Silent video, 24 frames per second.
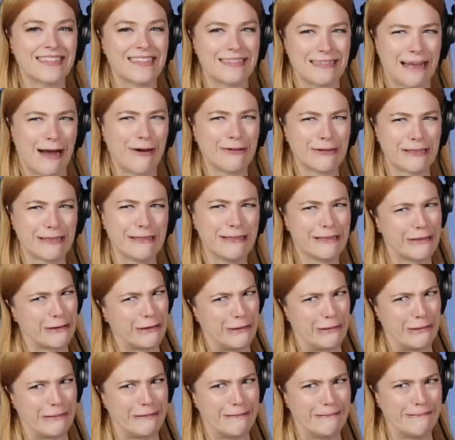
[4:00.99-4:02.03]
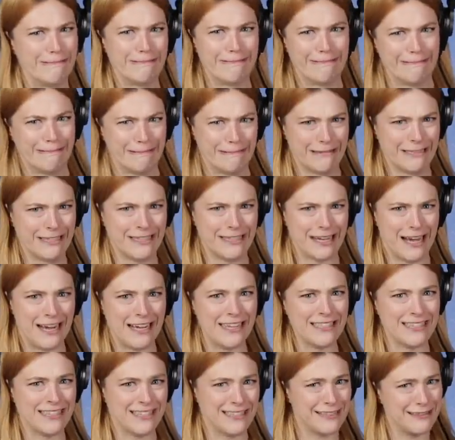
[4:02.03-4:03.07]
It sounds a little
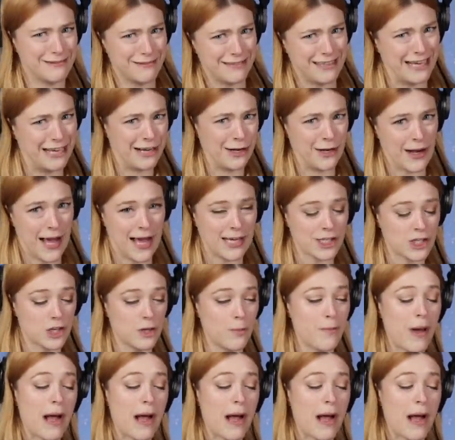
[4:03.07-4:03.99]
sus, international